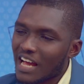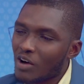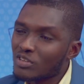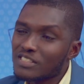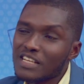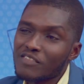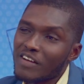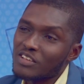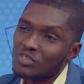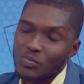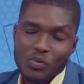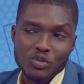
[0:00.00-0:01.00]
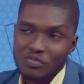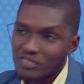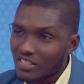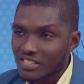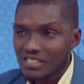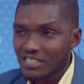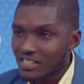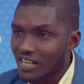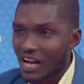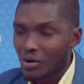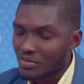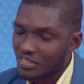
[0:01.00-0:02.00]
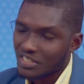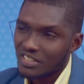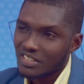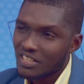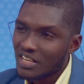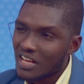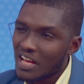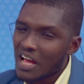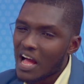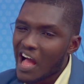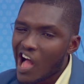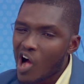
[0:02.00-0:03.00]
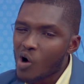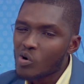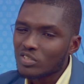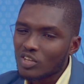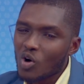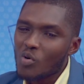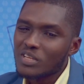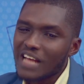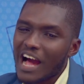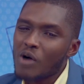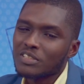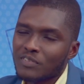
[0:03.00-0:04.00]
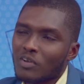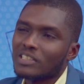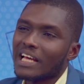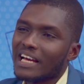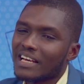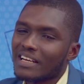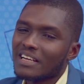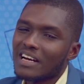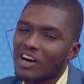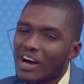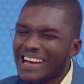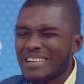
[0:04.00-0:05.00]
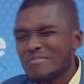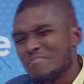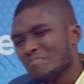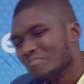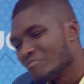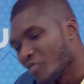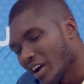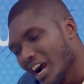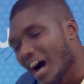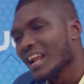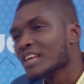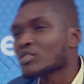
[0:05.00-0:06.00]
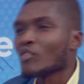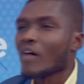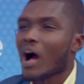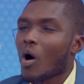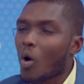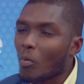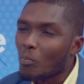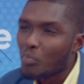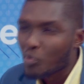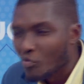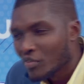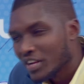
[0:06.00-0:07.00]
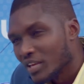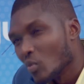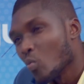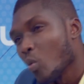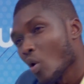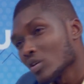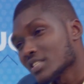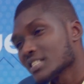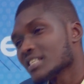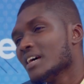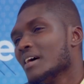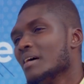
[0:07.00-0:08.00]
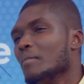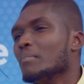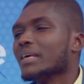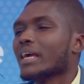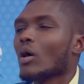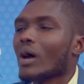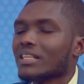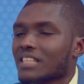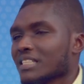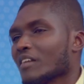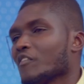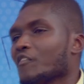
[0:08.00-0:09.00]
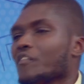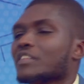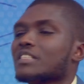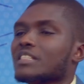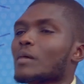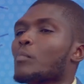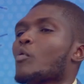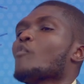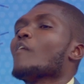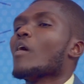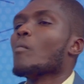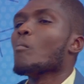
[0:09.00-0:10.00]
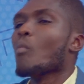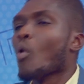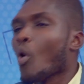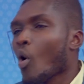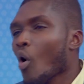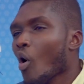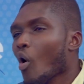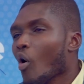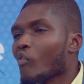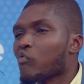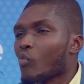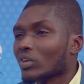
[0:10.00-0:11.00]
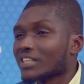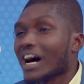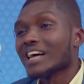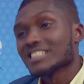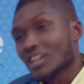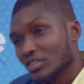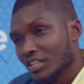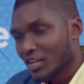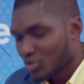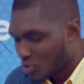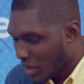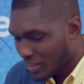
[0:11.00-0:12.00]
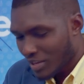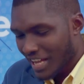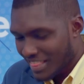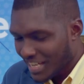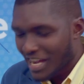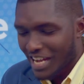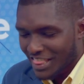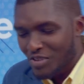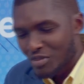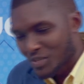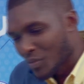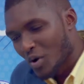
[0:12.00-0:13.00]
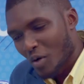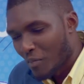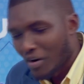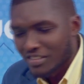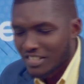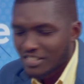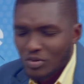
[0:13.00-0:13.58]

I was never in support of this acquisition. I was always I always felt like, regardless of how unproven he was, Mikel Arteta fits the profile more ah. of what Arsenal needed to do. I, th I think I think we spoke about this.